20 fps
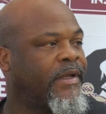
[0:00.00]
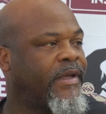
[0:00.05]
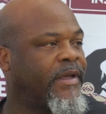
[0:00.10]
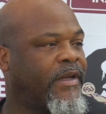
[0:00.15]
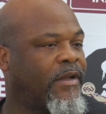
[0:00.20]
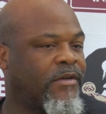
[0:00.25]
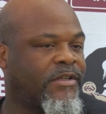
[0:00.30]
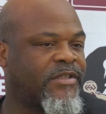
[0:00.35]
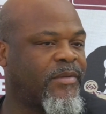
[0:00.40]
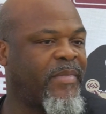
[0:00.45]
You
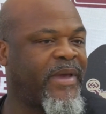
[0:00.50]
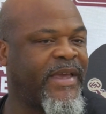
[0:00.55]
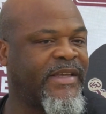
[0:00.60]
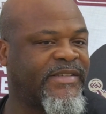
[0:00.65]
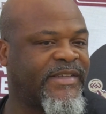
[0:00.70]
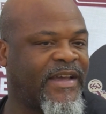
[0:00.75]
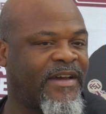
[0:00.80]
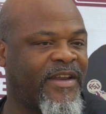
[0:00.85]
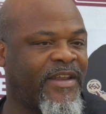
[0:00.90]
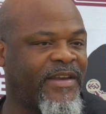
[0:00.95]
know, it's
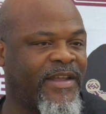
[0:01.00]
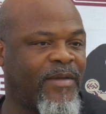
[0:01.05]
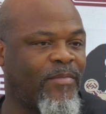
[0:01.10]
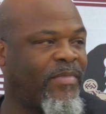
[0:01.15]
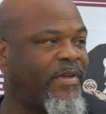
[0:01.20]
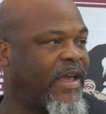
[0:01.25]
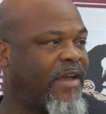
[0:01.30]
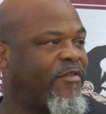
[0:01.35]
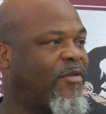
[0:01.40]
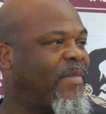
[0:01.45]
amazing how
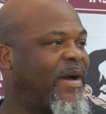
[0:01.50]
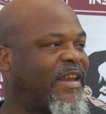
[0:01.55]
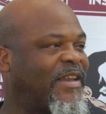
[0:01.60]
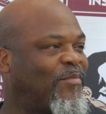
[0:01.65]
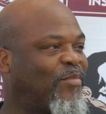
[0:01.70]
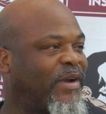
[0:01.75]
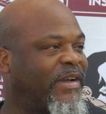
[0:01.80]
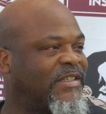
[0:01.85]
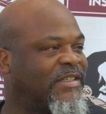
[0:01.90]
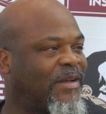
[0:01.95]
everybody
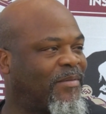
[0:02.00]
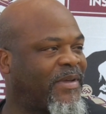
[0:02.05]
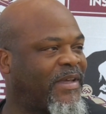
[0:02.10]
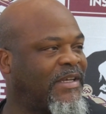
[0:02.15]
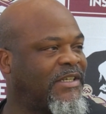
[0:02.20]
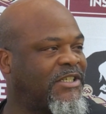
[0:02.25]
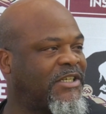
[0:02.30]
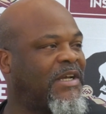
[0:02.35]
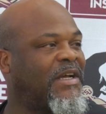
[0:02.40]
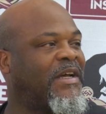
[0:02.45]
brings up
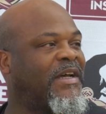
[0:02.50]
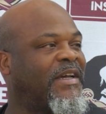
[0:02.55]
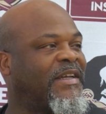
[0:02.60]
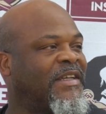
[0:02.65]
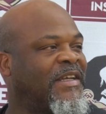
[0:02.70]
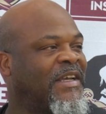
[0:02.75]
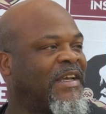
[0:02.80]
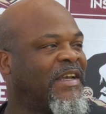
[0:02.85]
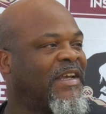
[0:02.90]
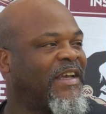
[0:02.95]
Keyshawn.
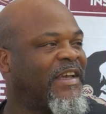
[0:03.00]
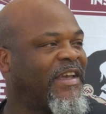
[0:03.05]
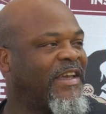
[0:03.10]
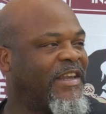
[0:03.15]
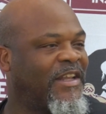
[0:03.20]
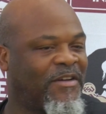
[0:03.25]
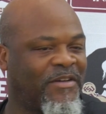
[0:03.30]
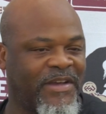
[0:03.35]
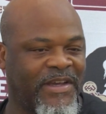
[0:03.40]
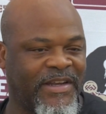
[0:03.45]
You
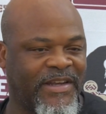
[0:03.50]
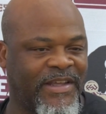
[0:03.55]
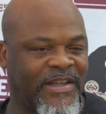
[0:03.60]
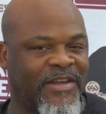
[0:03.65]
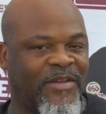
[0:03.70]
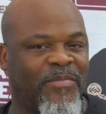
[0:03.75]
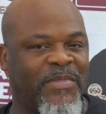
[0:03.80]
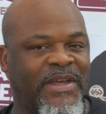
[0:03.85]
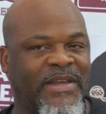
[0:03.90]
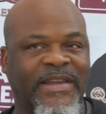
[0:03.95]
know,
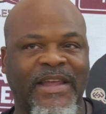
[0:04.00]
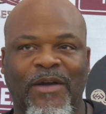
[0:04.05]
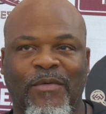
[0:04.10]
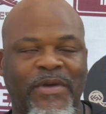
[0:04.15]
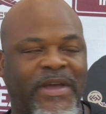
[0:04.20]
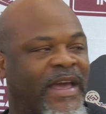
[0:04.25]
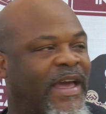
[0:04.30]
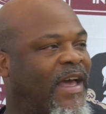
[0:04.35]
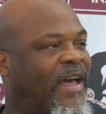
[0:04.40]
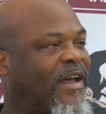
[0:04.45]
in the meeting that
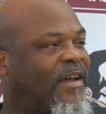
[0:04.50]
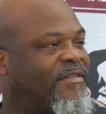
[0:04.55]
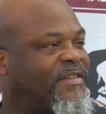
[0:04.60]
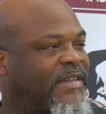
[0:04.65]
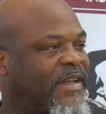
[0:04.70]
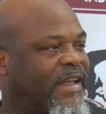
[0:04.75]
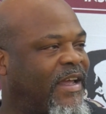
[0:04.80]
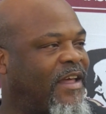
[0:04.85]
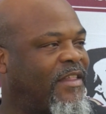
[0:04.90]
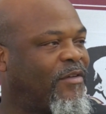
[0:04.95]
we have
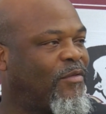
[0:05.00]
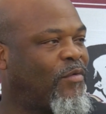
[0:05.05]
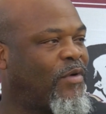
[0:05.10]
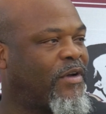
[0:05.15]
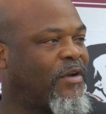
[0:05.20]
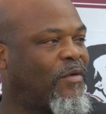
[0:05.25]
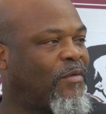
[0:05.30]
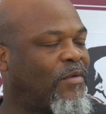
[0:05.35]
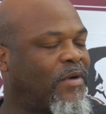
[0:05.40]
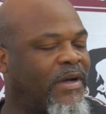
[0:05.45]
together
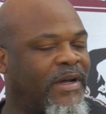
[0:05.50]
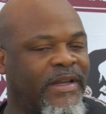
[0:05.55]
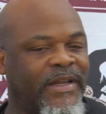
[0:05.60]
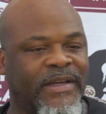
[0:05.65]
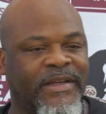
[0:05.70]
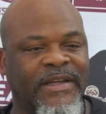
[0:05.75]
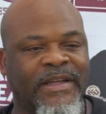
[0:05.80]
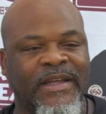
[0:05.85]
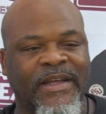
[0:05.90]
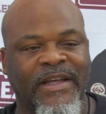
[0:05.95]
one-on-one,
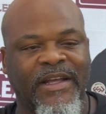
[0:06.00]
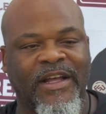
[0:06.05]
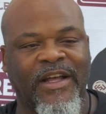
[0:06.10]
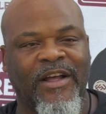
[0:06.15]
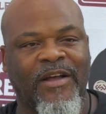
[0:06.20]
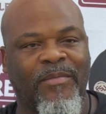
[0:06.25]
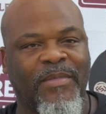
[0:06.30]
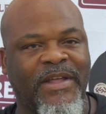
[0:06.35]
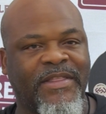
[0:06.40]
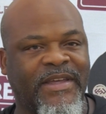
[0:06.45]
and
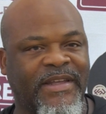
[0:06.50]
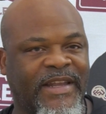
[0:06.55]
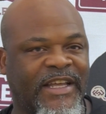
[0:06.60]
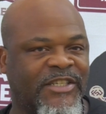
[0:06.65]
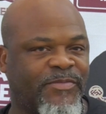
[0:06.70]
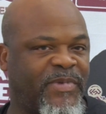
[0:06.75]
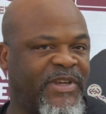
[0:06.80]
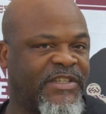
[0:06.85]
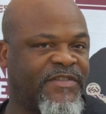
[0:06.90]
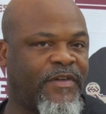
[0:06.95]
I think that
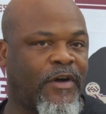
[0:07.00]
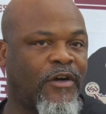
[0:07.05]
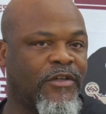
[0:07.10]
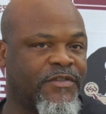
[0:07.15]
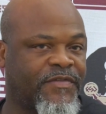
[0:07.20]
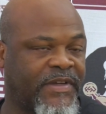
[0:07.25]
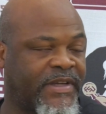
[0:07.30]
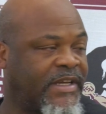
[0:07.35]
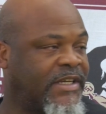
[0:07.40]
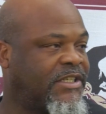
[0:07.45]
speaks
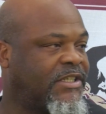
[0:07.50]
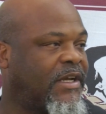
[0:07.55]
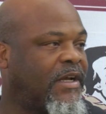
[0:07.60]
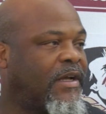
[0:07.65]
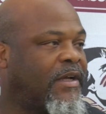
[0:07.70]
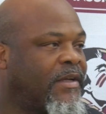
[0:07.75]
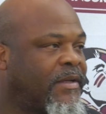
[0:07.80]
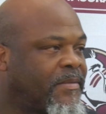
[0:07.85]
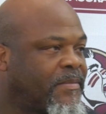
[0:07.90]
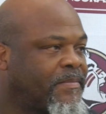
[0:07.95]
volumes for
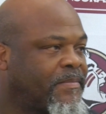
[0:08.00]
Keyshawn.